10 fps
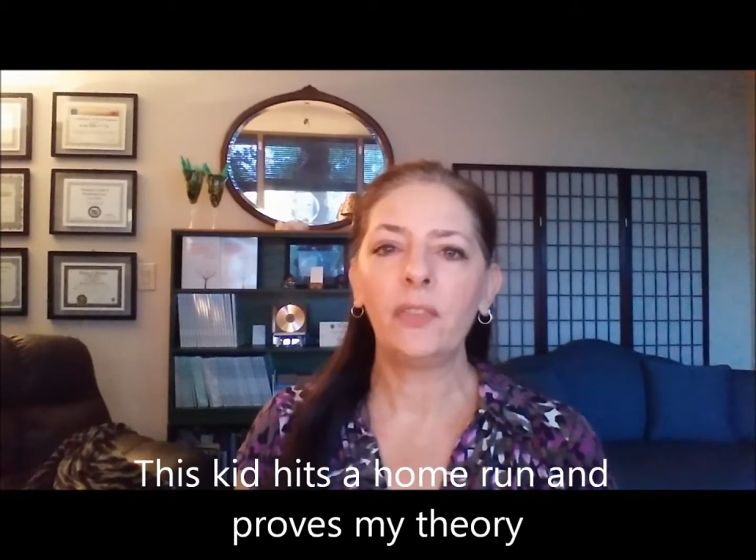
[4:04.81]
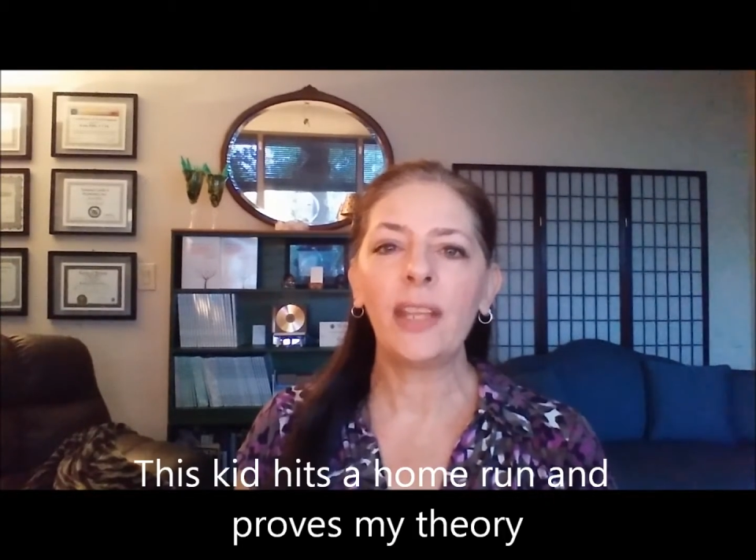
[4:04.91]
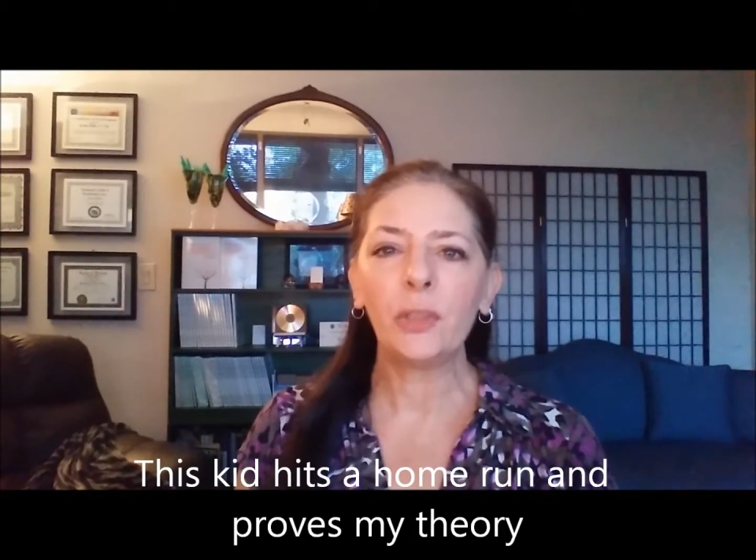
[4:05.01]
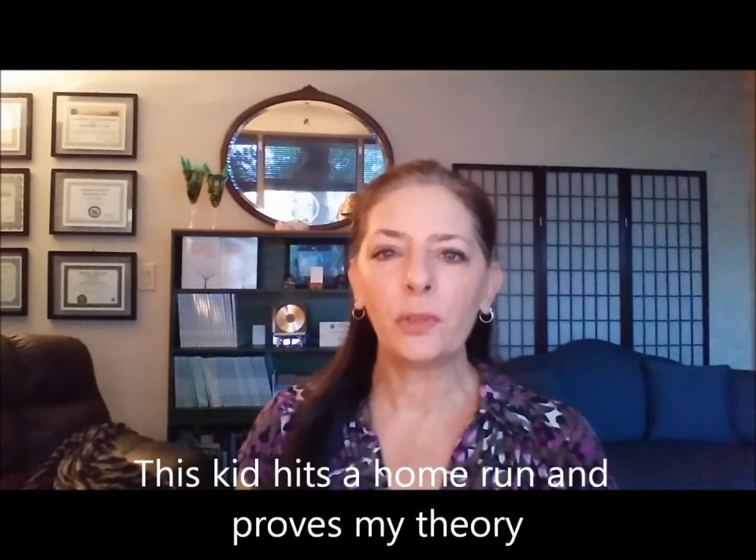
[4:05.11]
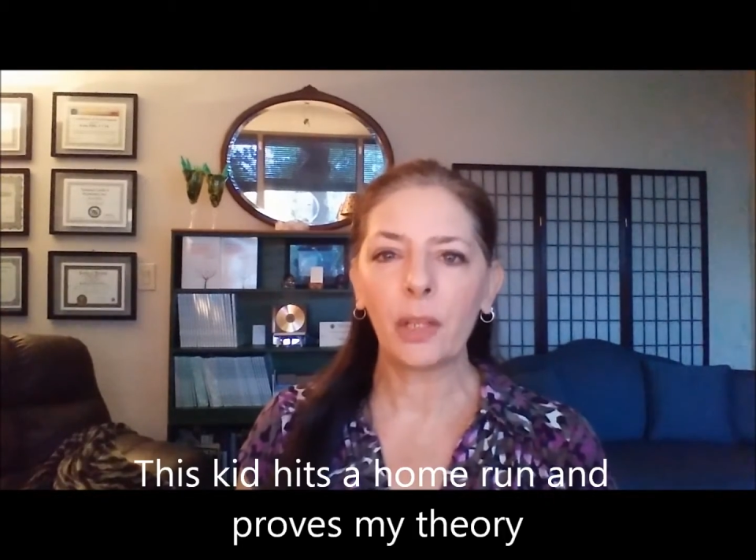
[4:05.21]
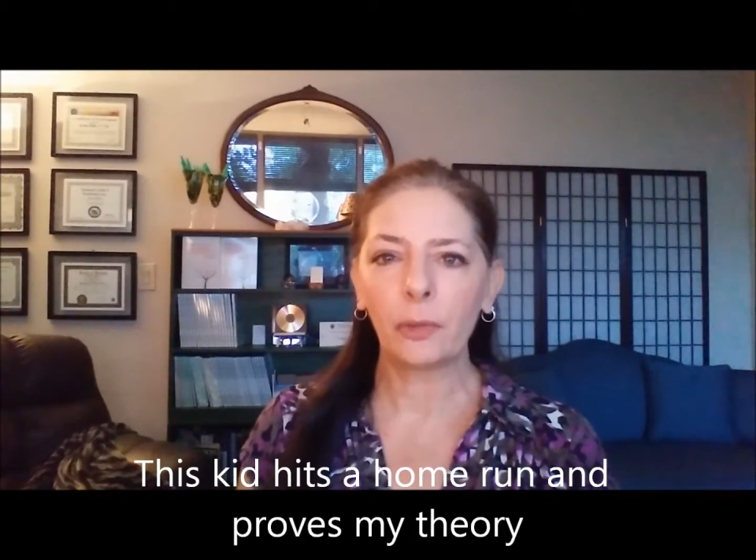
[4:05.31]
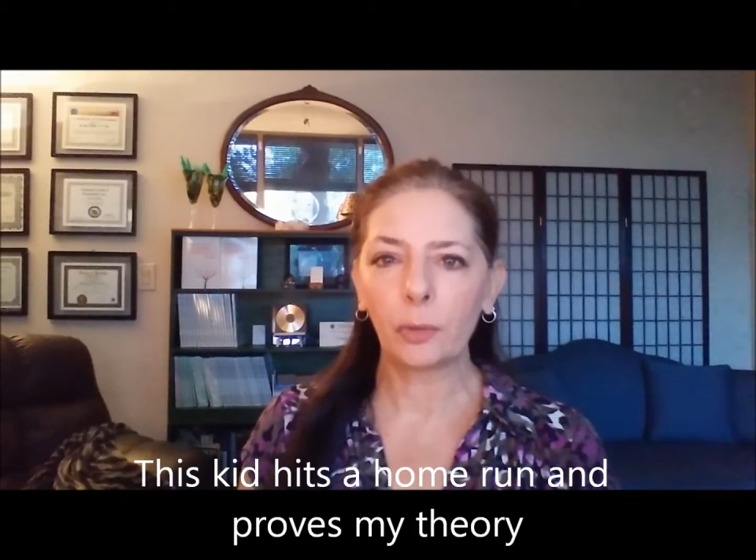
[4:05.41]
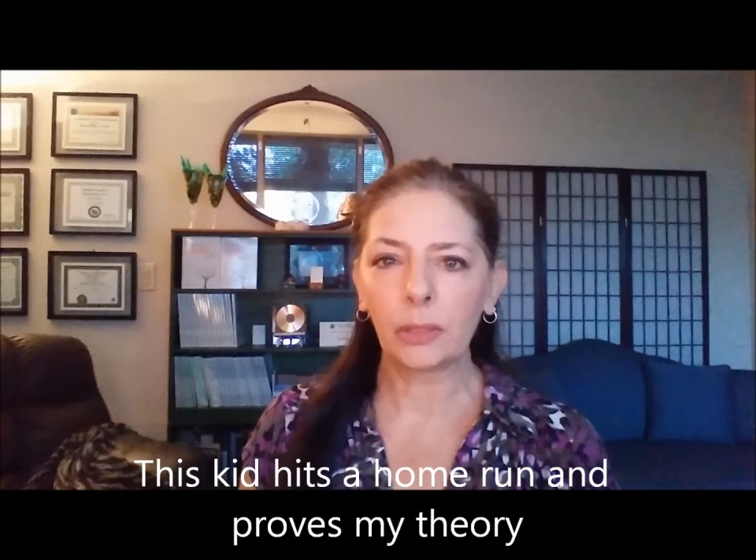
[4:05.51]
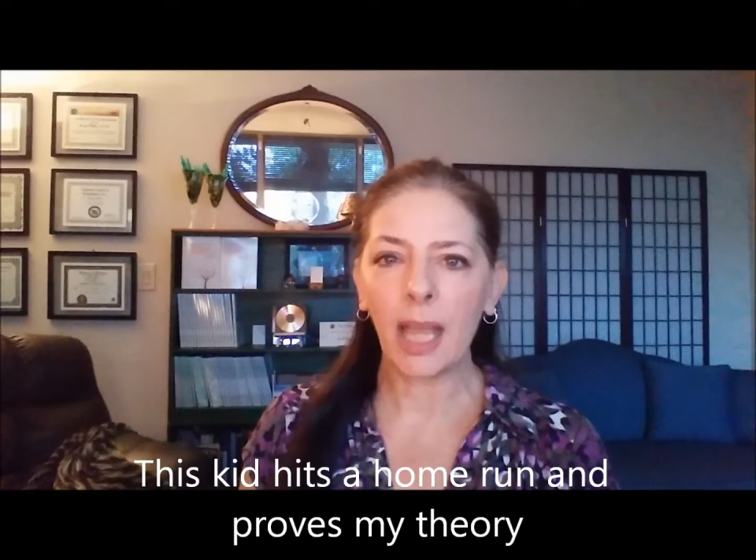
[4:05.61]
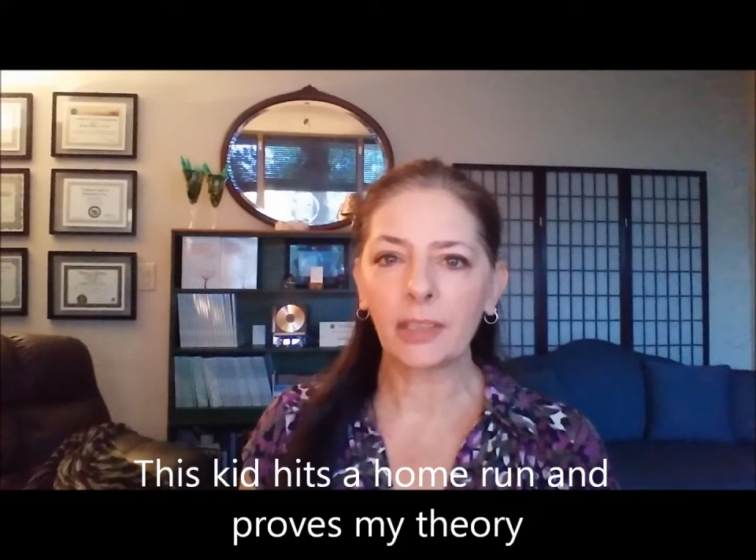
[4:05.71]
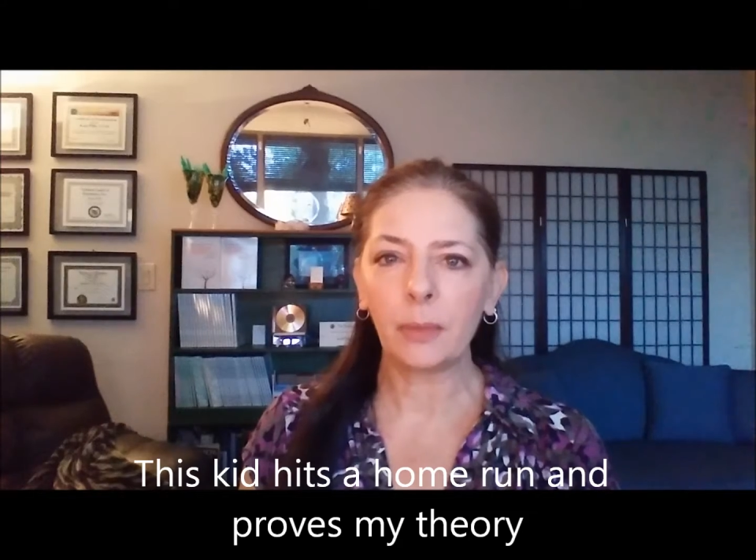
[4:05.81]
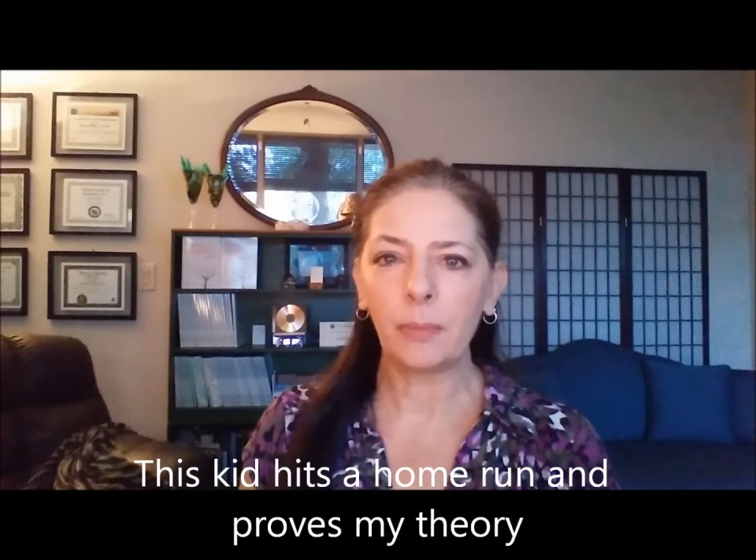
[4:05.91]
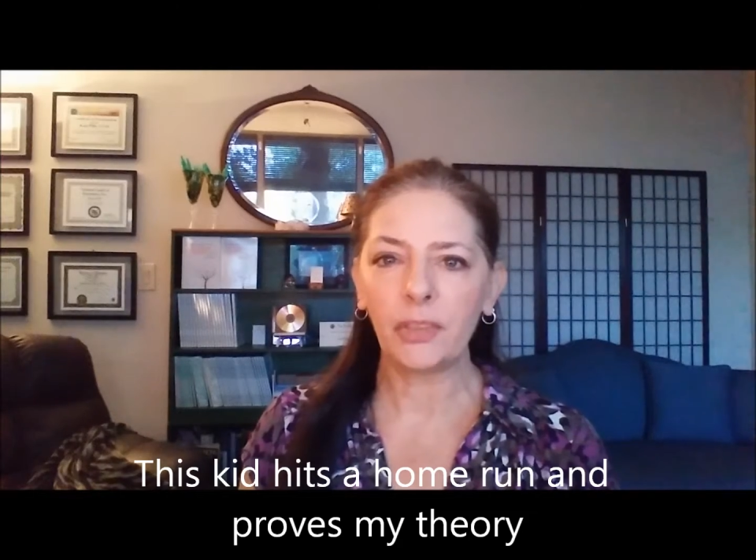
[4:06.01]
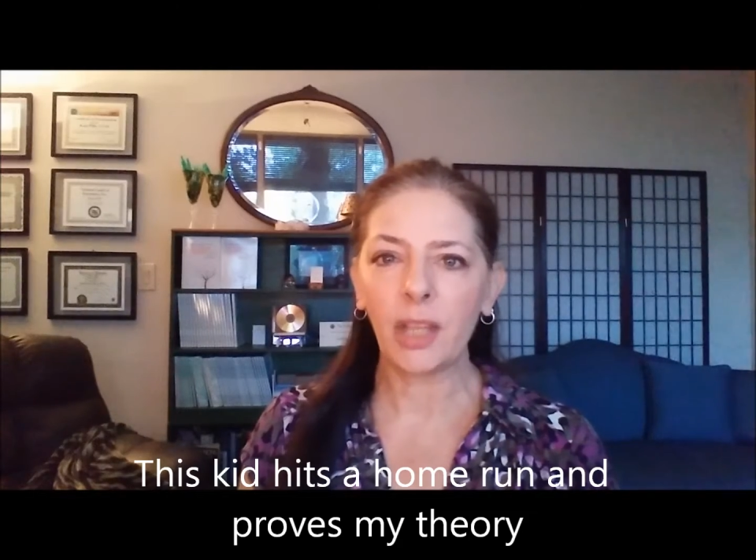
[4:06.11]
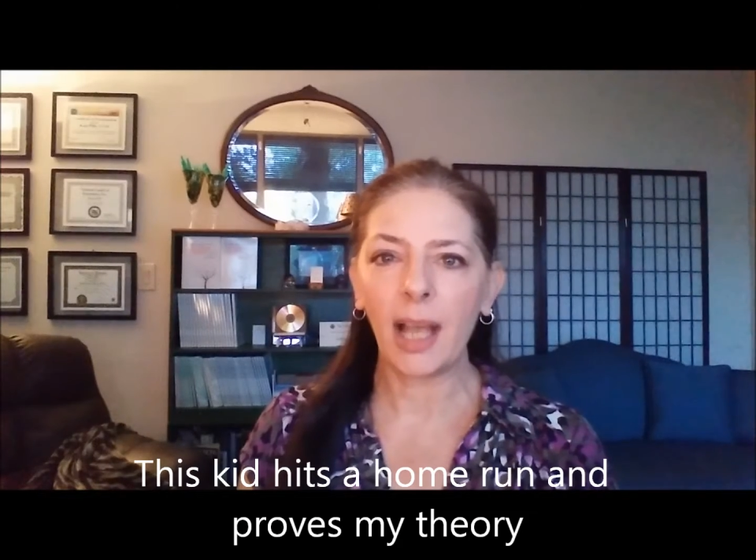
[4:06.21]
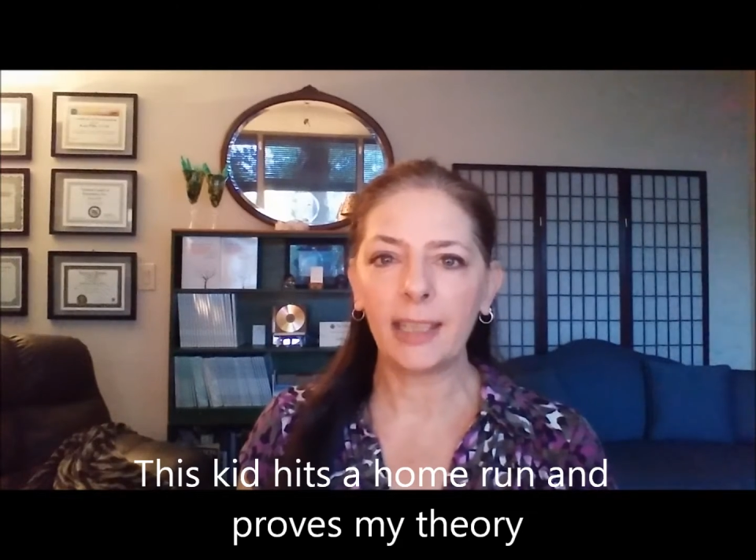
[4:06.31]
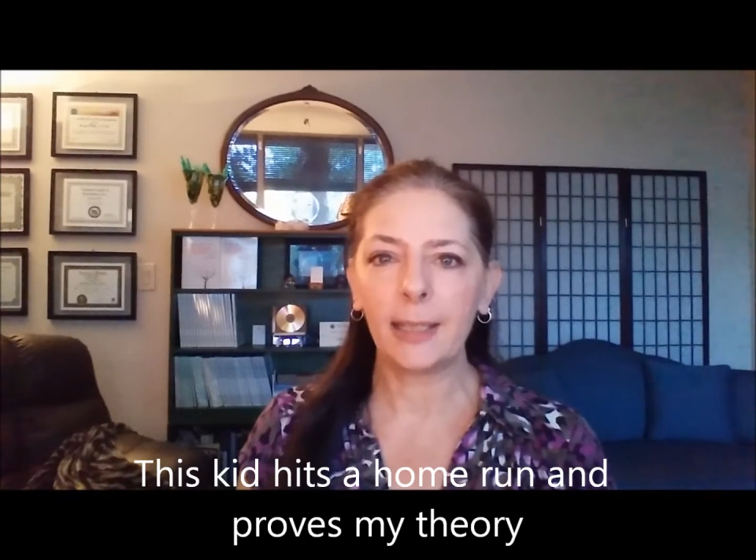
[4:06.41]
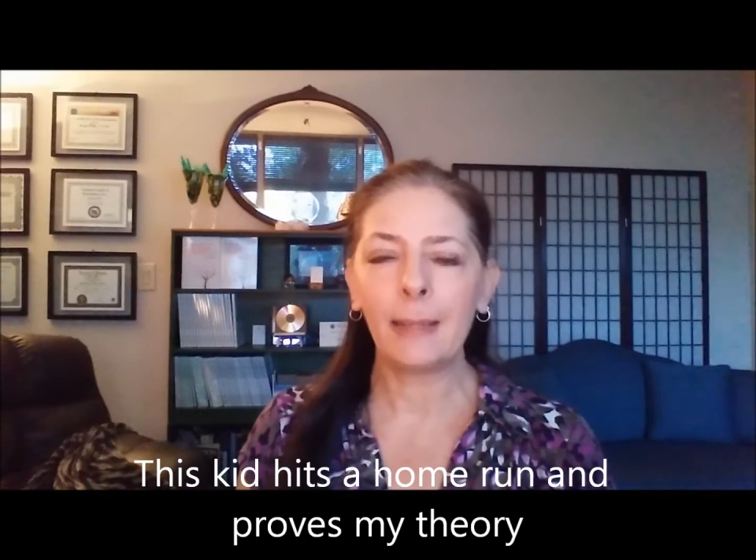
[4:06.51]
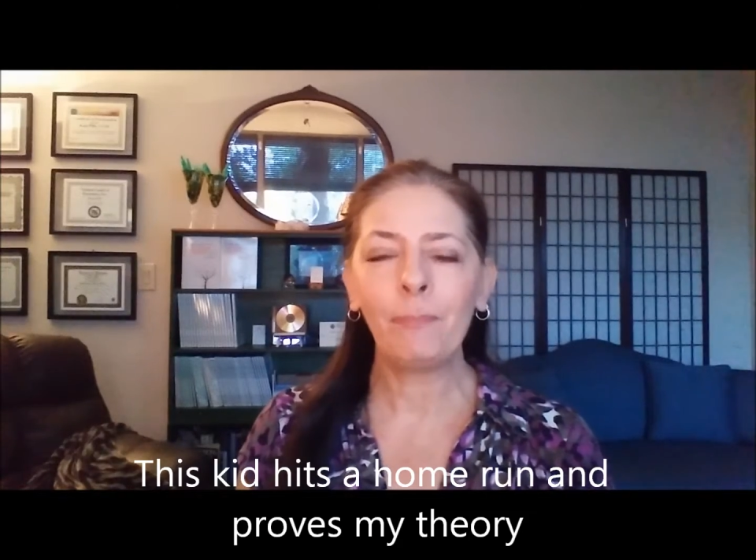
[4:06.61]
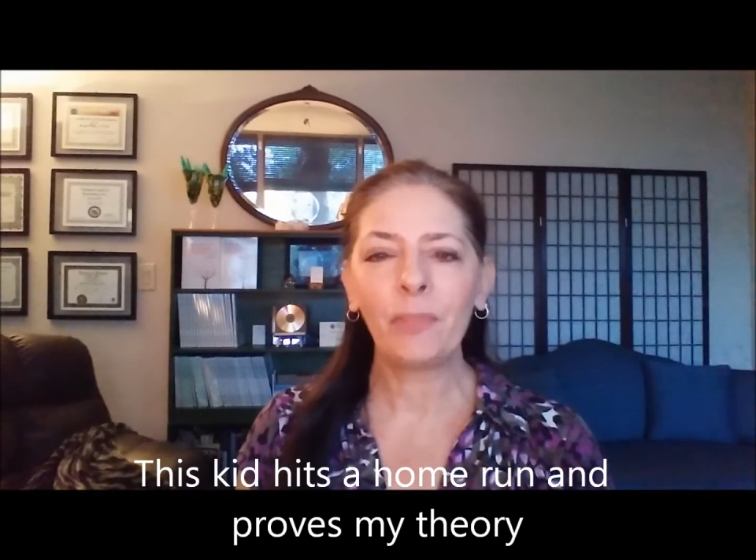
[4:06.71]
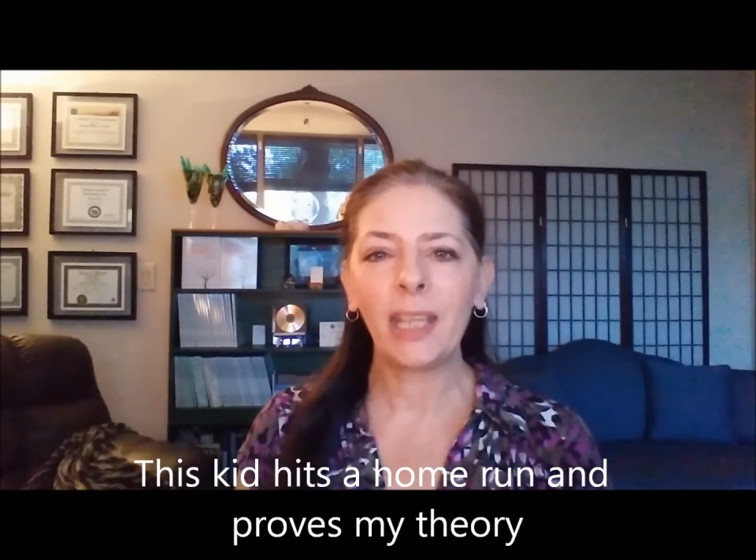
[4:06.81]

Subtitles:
Adventures of a Reluctant Messiah.